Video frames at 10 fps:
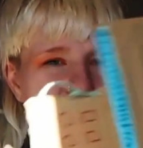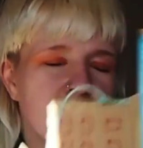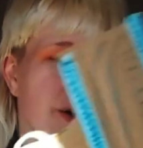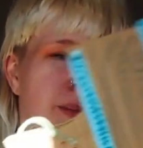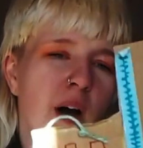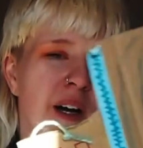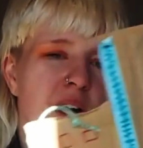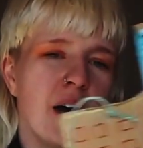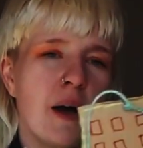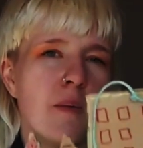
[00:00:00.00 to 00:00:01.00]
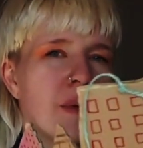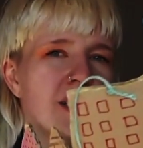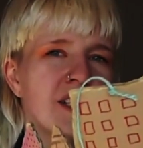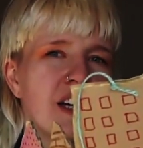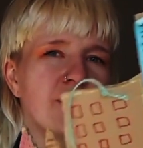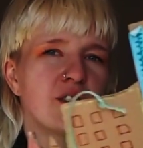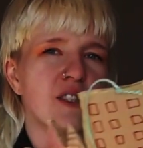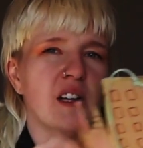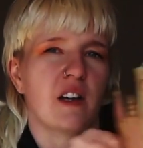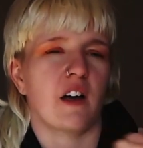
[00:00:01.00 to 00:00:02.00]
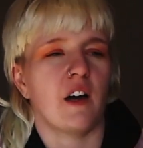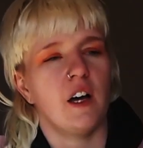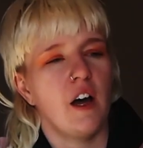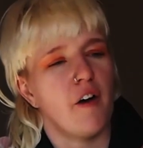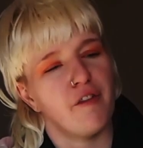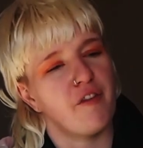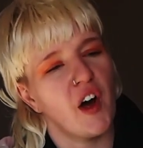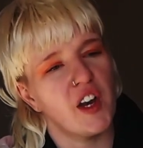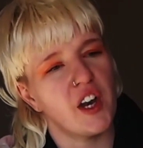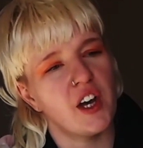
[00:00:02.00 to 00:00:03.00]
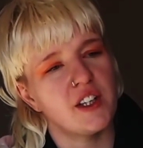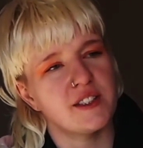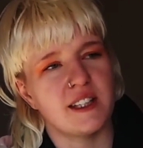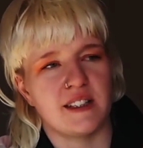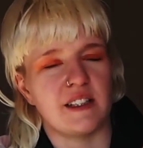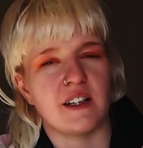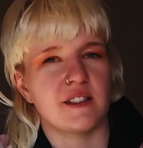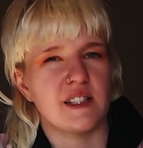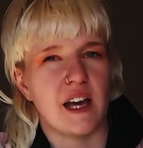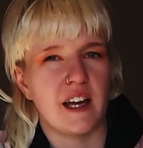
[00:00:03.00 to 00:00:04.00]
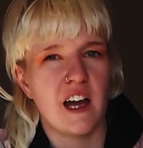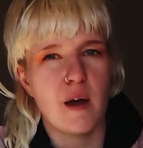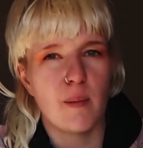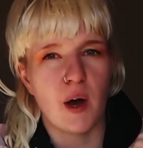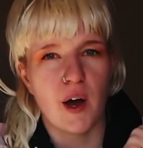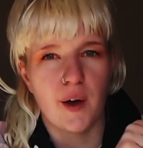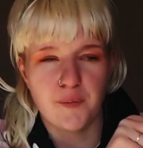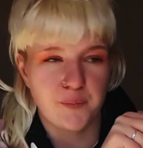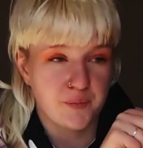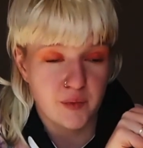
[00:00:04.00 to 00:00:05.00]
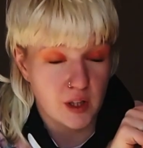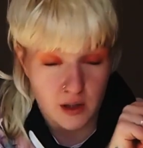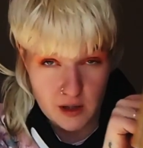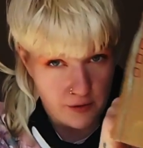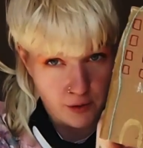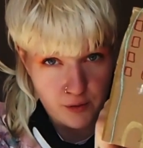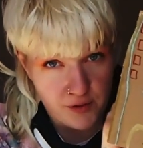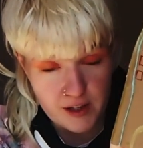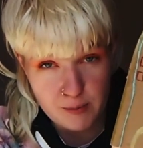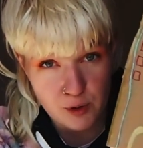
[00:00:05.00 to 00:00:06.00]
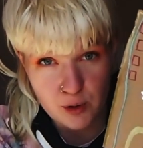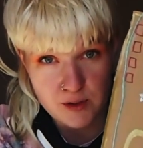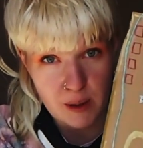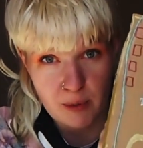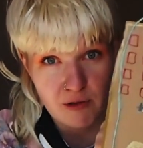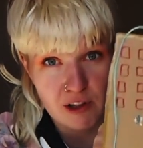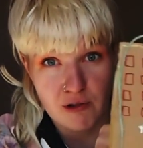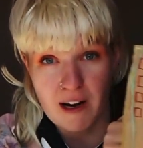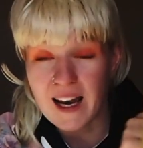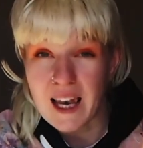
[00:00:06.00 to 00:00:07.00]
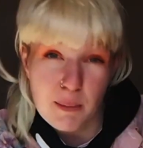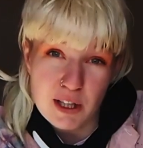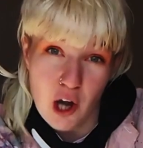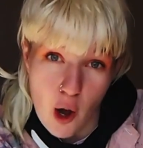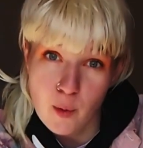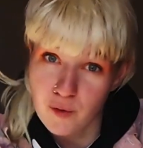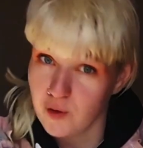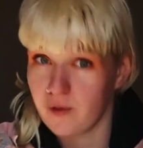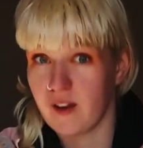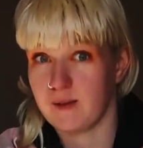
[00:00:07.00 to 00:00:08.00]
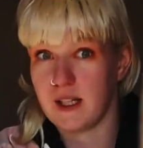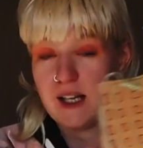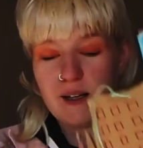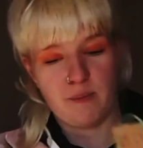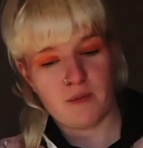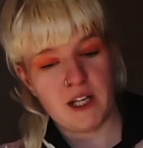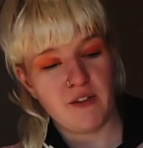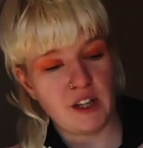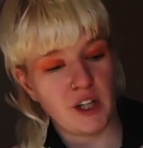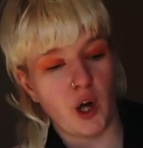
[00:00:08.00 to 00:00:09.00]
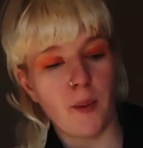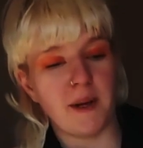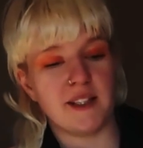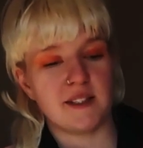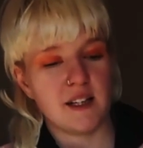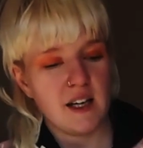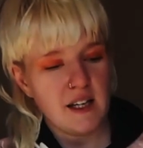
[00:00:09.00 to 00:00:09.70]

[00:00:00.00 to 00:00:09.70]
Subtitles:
So mine's kind of just like a fun city, I'd say. But if you've themed yours, that'd be really great. And let me know if you themed it. Leave it in the comments.